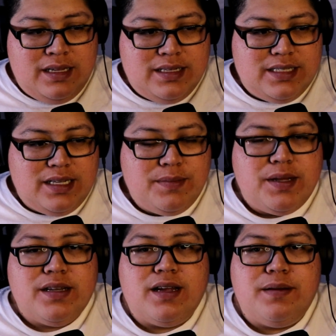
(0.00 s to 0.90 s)
Some
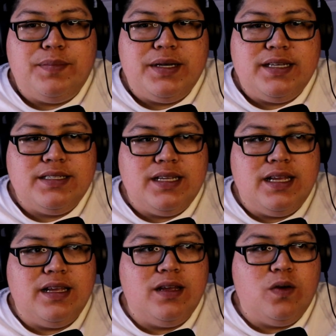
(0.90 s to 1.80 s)
other companies,
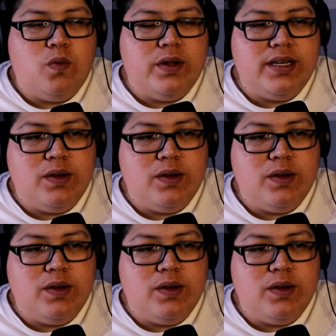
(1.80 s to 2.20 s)
when